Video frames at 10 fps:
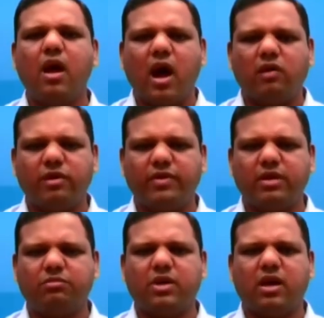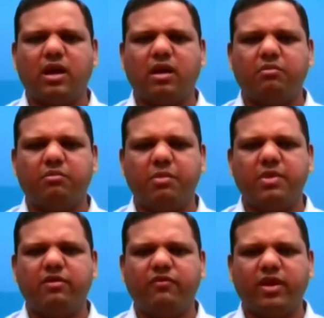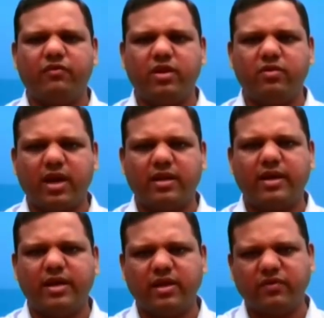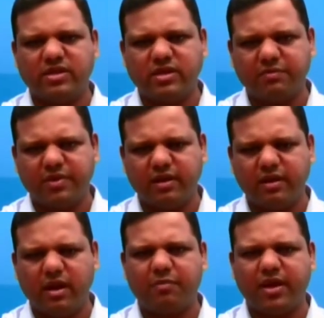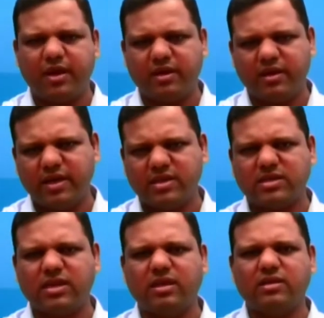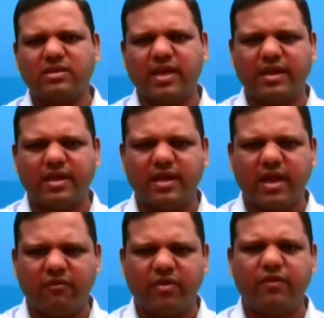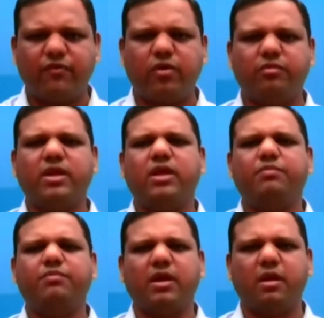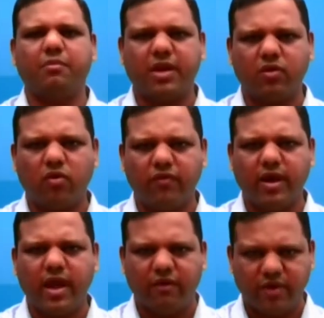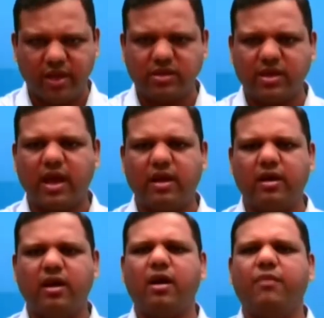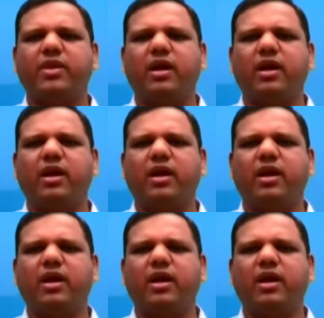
However, uh, maybe when we look at the delinquency print, uh, print that is still slightly away from the uh, pre-COVID average, and uh,